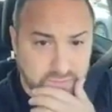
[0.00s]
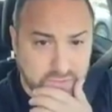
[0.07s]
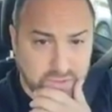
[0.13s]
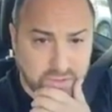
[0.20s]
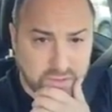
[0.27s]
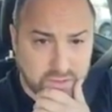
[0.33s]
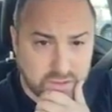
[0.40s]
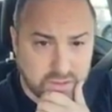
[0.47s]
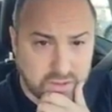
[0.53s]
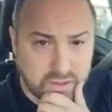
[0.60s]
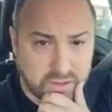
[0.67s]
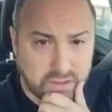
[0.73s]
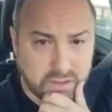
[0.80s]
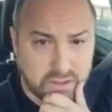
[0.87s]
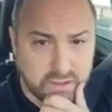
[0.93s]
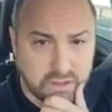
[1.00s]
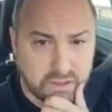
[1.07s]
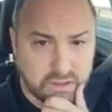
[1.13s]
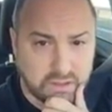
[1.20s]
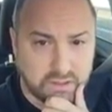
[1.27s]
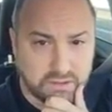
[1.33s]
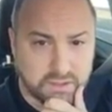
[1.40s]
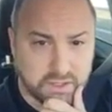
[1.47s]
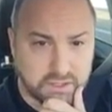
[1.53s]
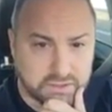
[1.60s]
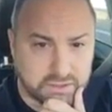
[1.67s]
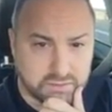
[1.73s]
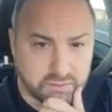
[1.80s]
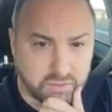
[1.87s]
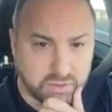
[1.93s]
please, this is something
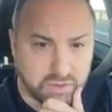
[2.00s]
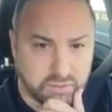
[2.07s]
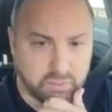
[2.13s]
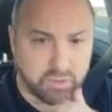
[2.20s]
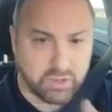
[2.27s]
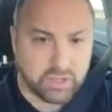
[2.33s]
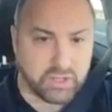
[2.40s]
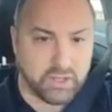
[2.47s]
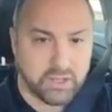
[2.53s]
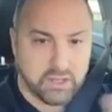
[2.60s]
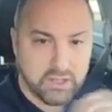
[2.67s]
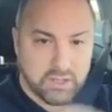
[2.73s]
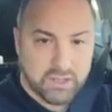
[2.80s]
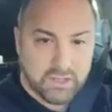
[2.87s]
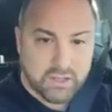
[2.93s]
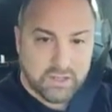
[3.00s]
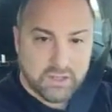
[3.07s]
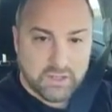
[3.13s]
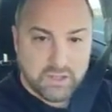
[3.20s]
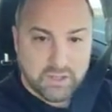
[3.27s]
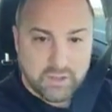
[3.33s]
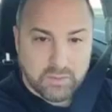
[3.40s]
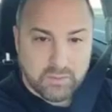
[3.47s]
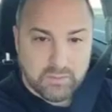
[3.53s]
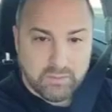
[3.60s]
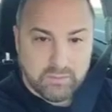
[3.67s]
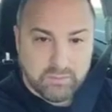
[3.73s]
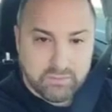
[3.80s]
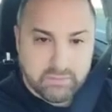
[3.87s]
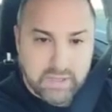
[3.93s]
that boggles my mind. So we got
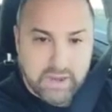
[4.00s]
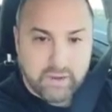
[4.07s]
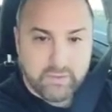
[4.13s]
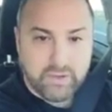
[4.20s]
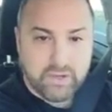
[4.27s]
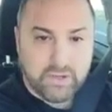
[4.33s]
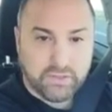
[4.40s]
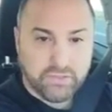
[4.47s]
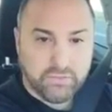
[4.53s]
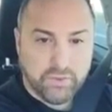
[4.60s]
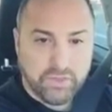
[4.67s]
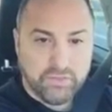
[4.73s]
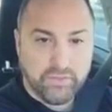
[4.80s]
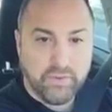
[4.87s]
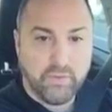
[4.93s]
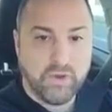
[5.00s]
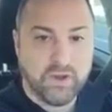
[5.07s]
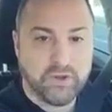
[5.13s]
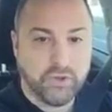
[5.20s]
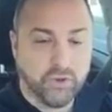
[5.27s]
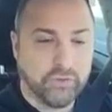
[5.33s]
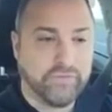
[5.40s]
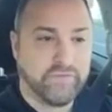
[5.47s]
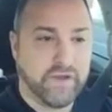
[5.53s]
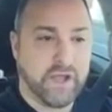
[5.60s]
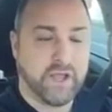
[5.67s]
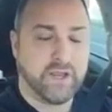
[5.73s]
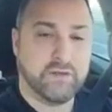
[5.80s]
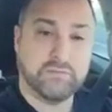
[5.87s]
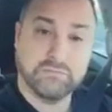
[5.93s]
past the stage of you understand that you need a
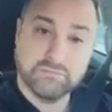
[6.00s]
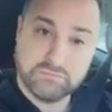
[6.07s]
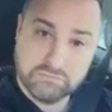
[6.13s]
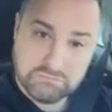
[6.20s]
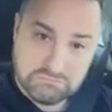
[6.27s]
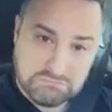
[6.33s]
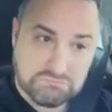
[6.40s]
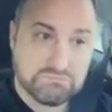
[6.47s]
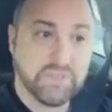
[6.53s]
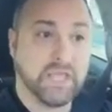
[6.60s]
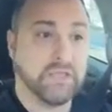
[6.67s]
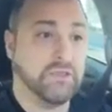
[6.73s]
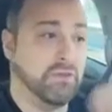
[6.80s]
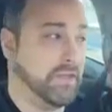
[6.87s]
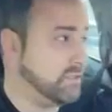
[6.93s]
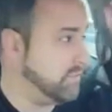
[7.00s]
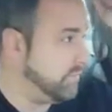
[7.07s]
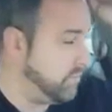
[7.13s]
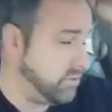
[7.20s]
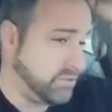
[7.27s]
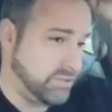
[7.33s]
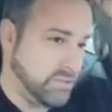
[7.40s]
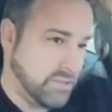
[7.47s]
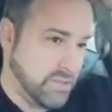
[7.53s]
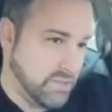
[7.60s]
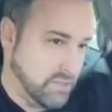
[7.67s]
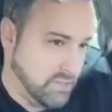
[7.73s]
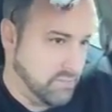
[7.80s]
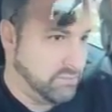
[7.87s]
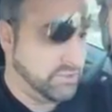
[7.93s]
picture, right? We got past the stage that you know you need
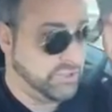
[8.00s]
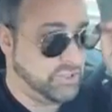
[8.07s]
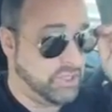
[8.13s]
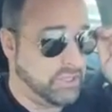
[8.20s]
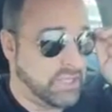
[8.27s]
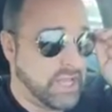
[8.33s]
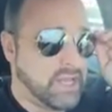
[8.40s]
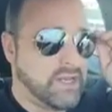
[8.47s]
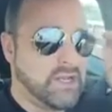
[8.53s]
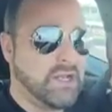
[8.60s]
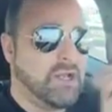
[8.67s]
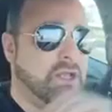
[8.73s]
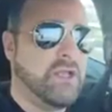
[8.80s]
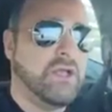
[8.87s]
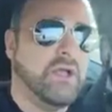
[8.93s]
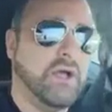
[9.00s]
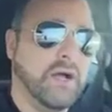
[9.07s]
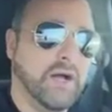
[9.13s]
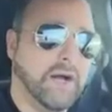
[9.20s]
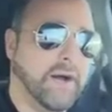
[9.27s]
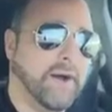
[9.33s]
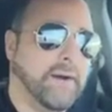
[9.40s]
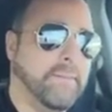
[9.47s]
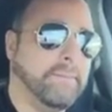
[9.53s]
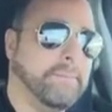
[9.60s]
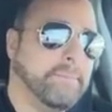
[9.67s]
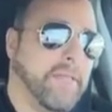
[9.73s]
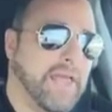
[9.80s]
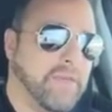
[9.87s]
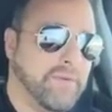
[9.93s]
a face picture. And then these
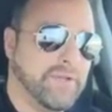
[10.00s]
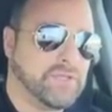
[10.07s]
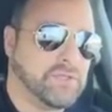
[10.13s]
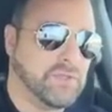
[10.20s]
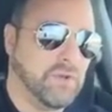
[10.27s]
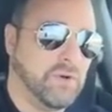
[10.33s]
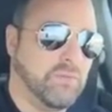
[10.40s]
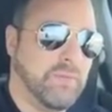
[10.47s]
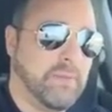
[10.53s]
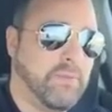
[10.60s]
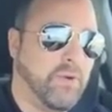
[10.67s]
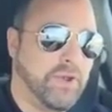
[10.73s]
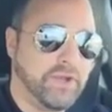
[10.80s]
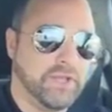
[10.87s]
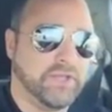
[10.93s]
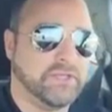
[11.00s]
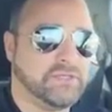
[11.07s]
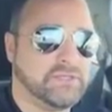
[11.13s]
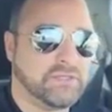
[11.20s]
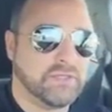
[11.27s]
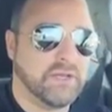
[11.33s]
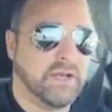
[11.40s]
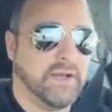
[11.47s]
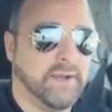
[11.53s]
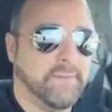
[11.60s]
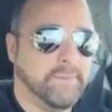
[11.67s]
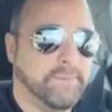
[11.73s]
people, and I don't understand it. I literally,